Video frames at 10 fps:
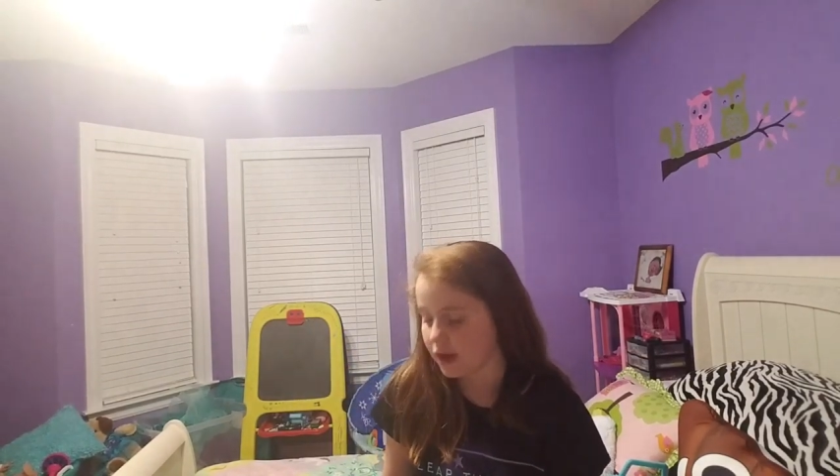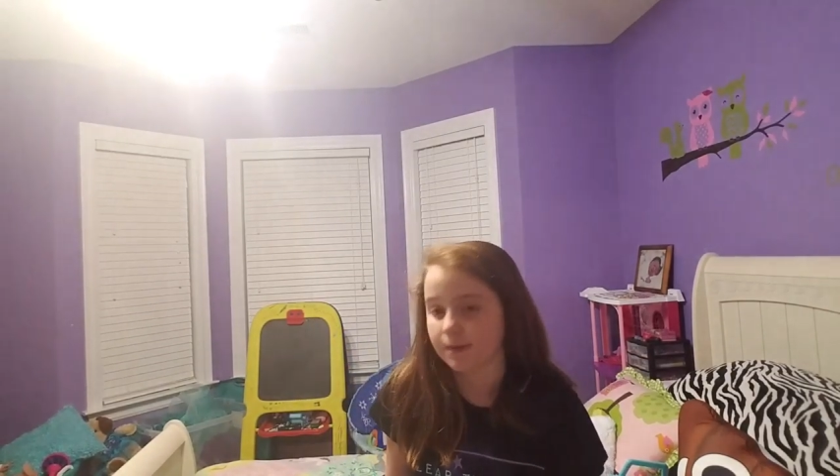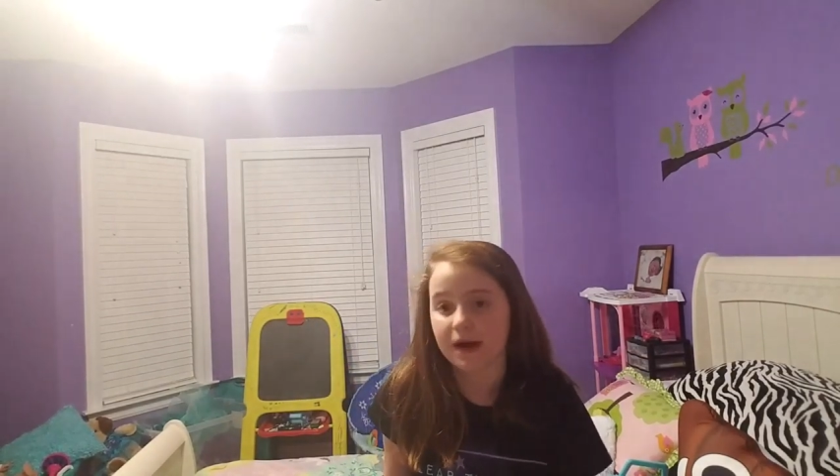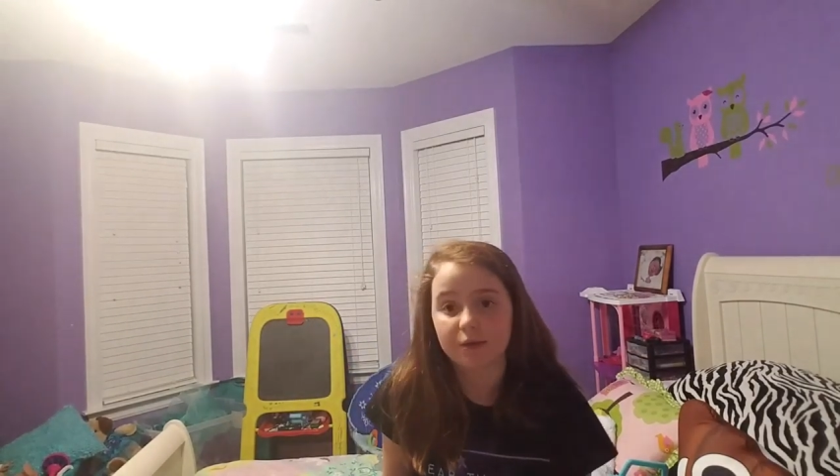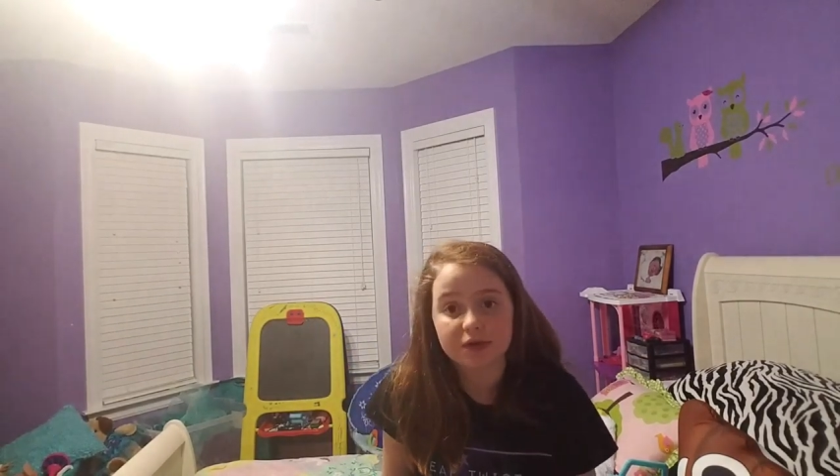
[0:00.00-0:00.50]
in
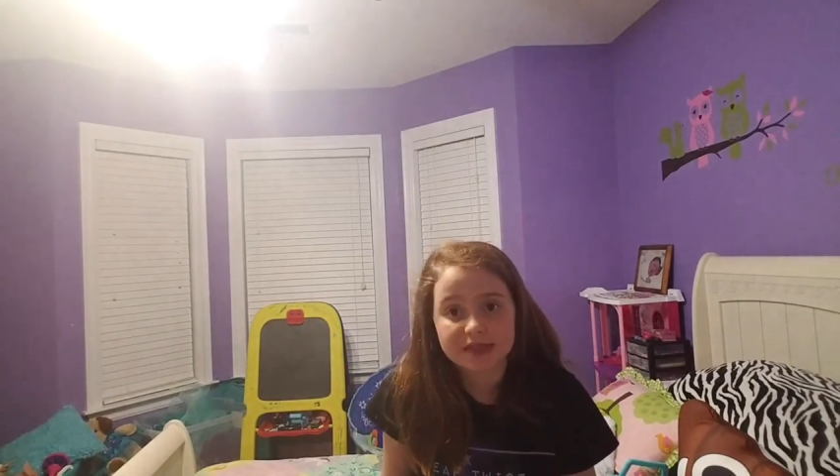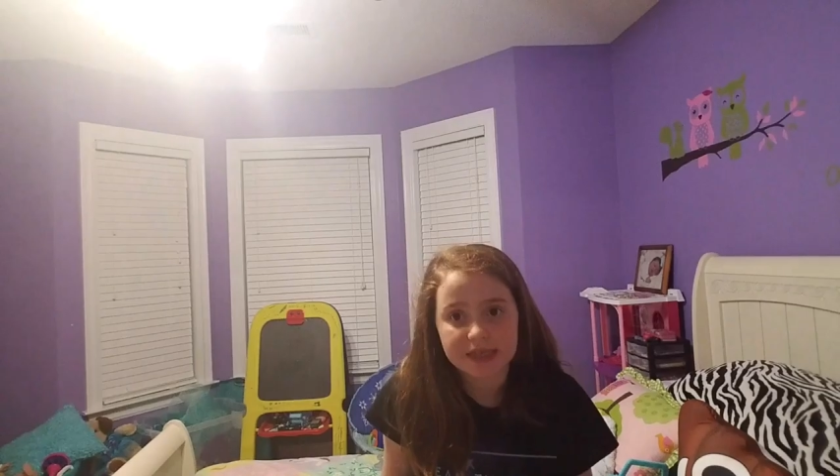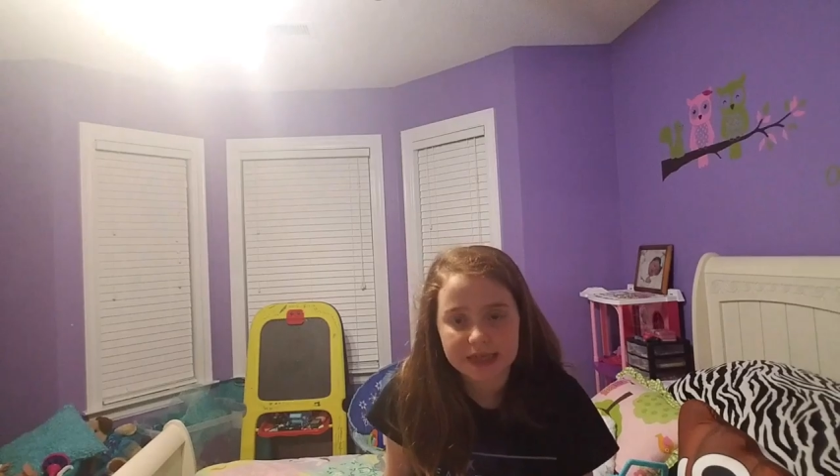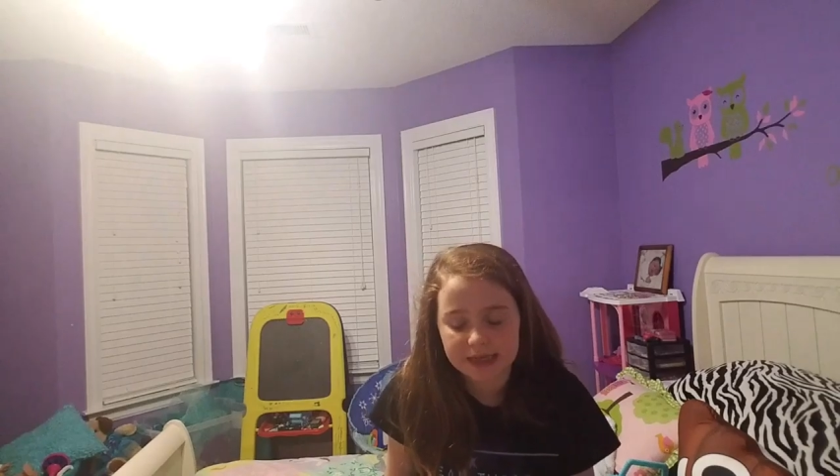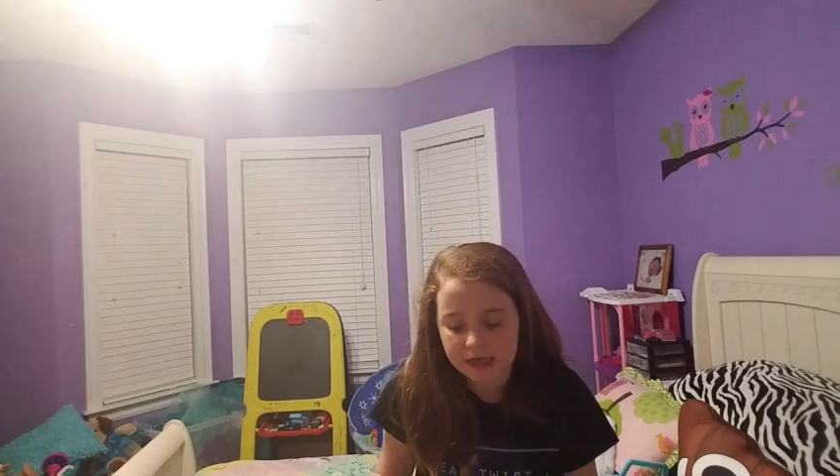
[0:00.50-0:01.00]
my
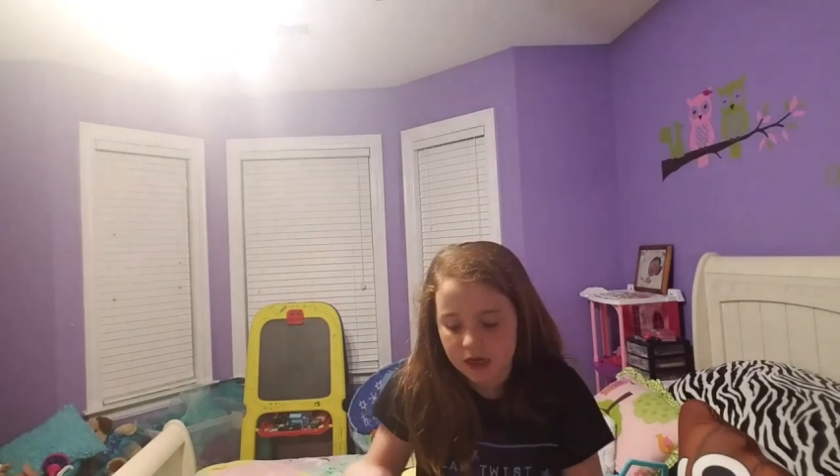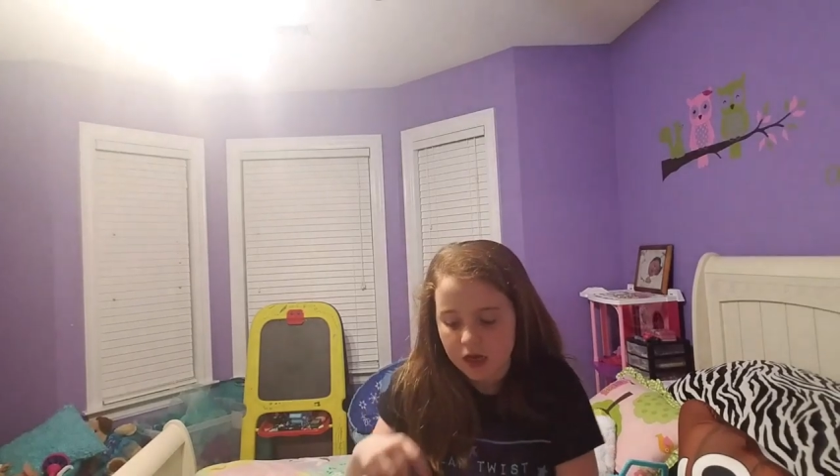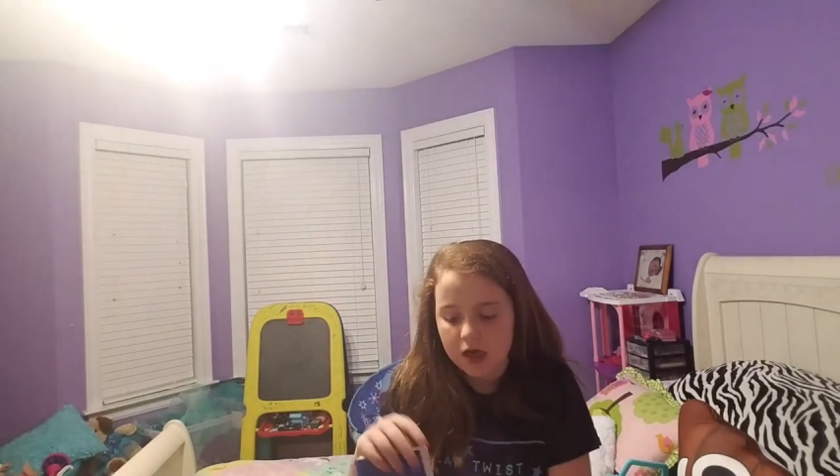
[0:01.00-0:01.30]
routine,